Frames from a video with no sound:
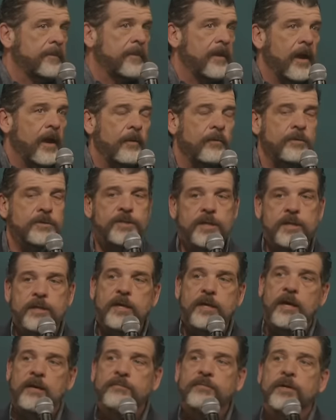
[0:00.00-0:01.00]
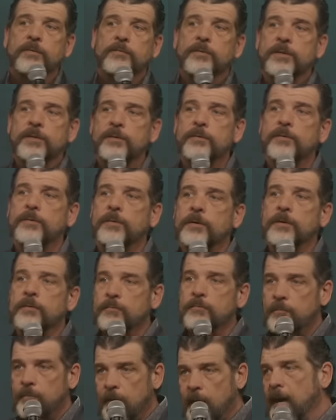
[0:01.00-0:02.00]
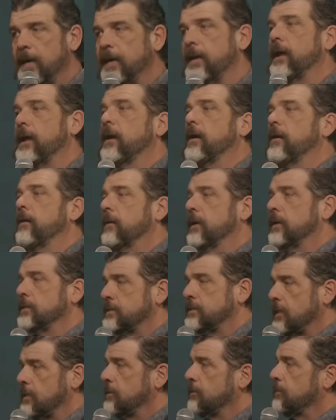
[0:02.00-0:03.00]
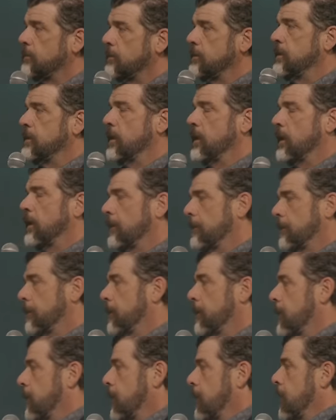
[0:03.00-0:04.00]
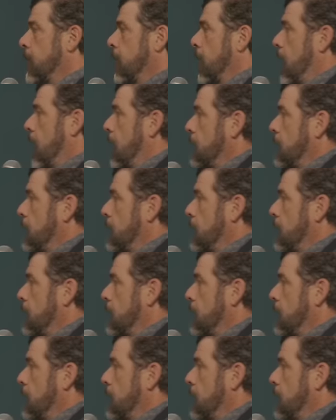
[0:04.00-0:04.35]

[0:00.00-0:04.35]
I want you to covenant with the Lord right now and say, Lord, I